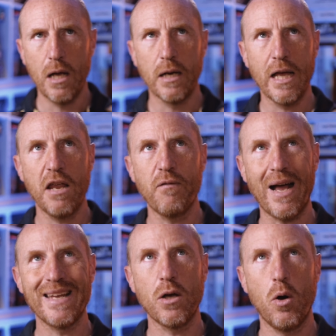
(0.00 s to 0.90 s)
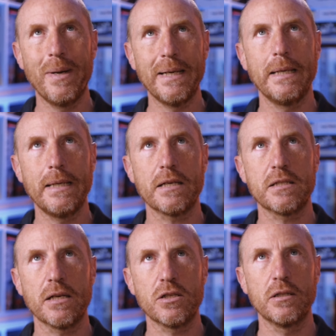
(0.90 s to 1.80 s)
Leave a comment in that
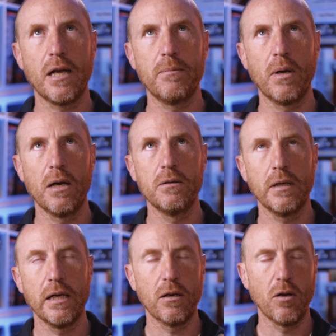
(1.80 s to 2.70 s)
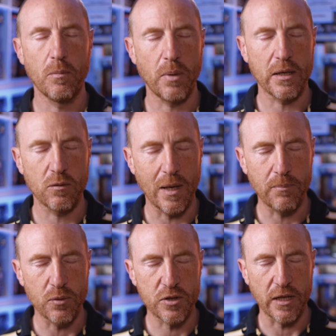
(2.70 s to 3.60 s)
section down below. Hit the like button, all that
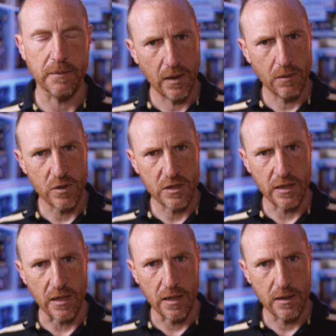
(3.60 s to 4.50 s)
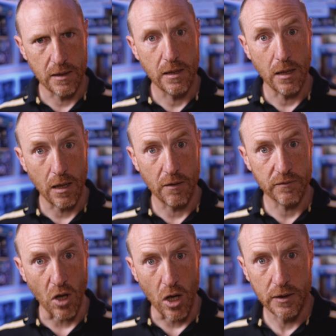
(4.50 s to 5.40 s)
bullshit. See ya after